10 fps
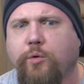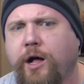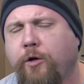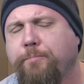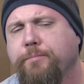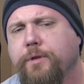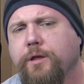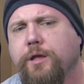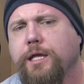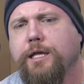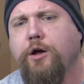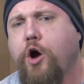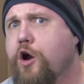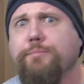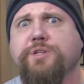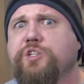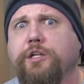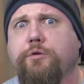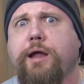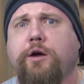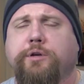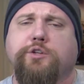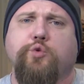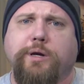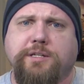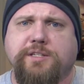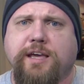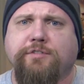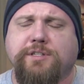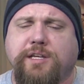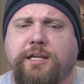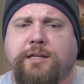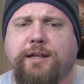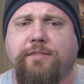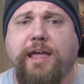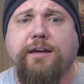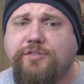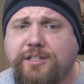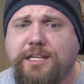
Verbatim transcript: Well, ARM is still around in 2017, and they have